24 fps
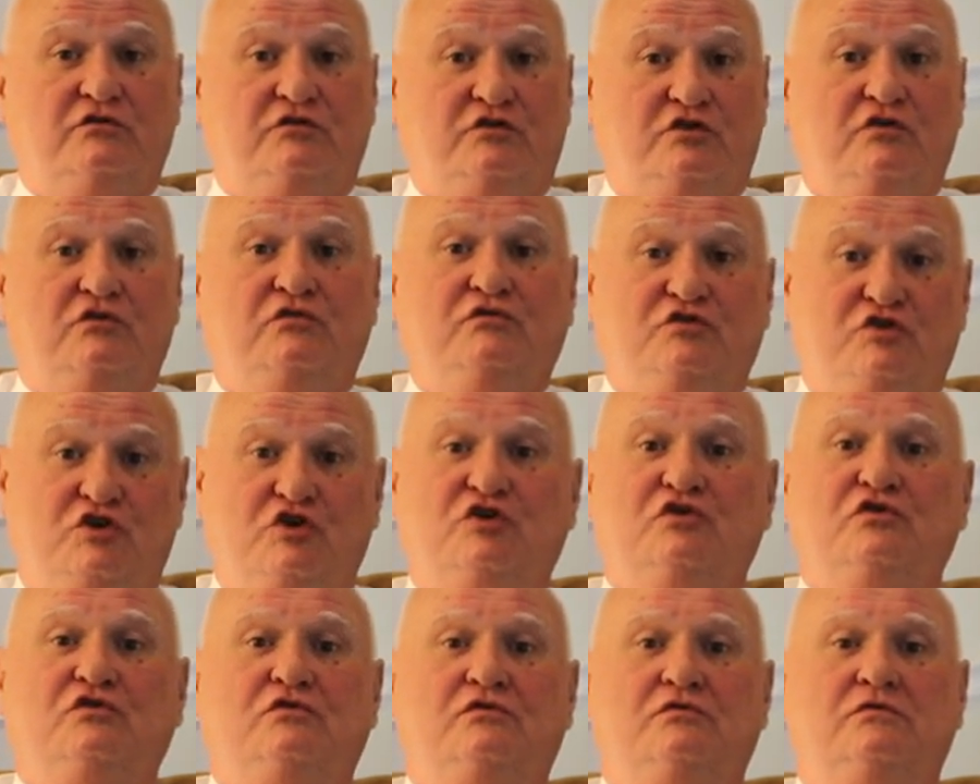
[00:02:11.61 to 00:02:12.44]
do
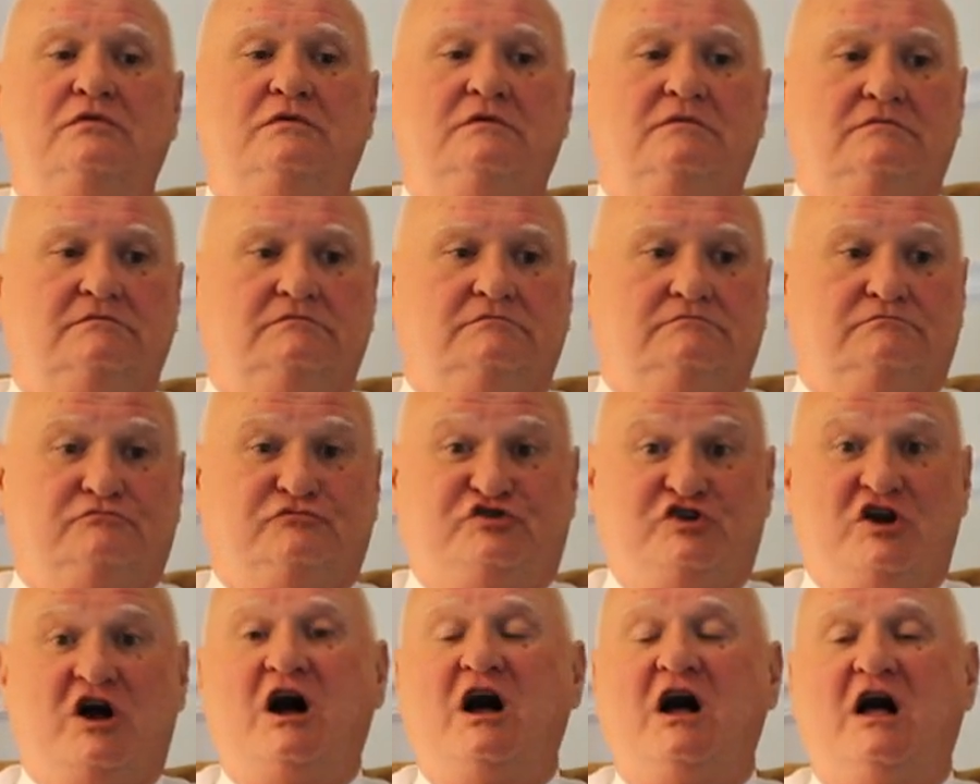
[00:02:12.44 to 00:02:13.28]
you,
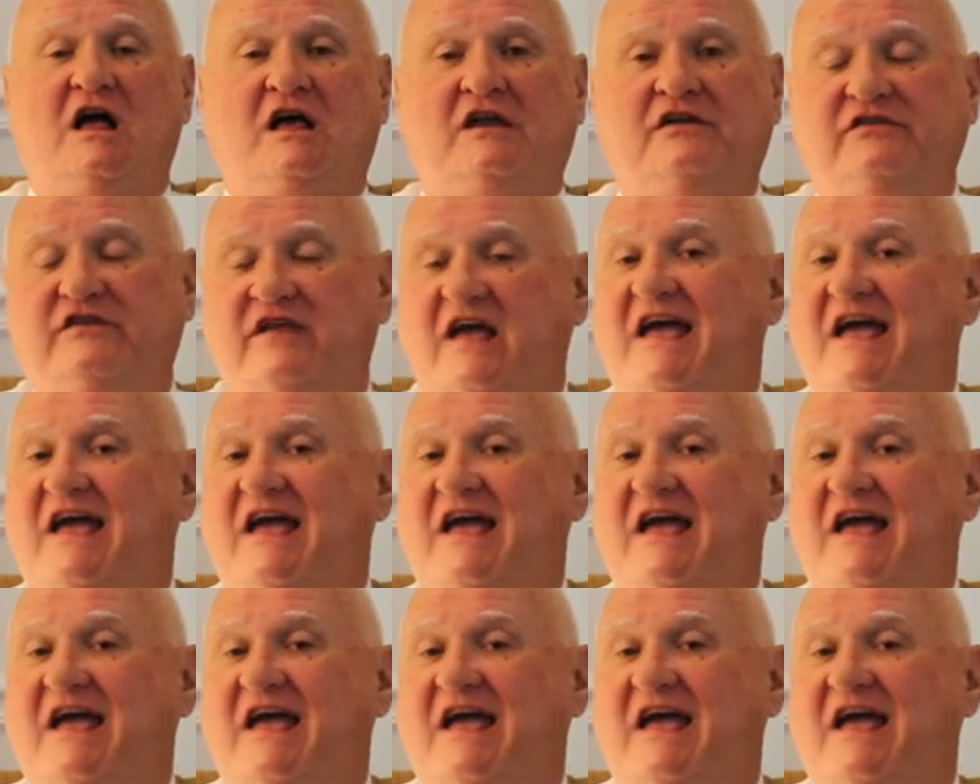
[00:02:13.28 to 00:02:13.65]
John,